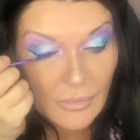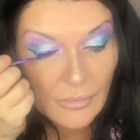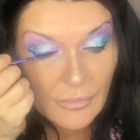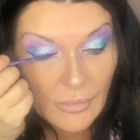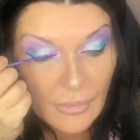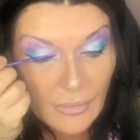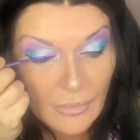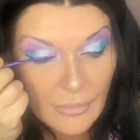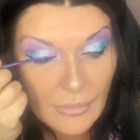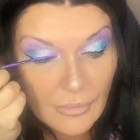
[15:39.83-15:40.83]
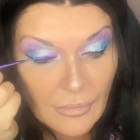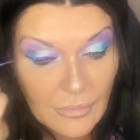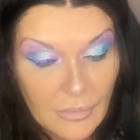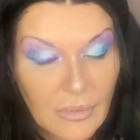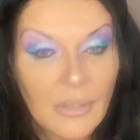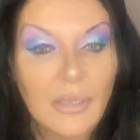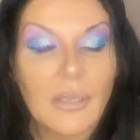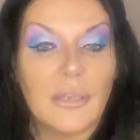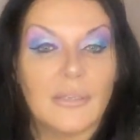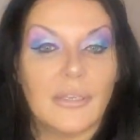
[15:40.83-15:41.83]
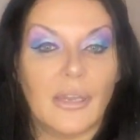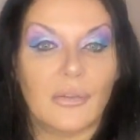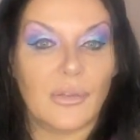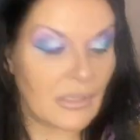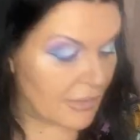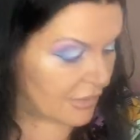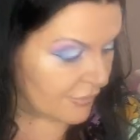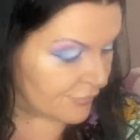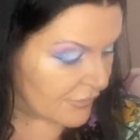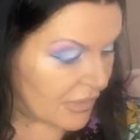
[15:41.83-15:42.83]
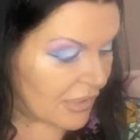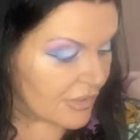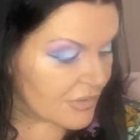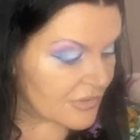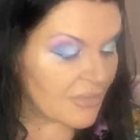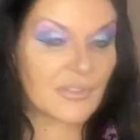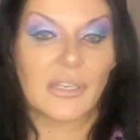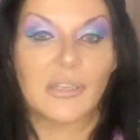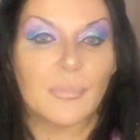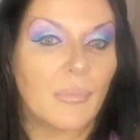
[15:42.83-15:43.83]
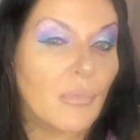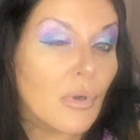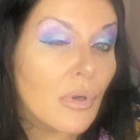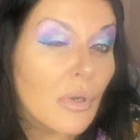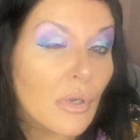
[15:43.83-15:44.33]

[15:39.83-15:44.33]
It's quite nice. Yeah, I quite like that. It just gives it a little bit more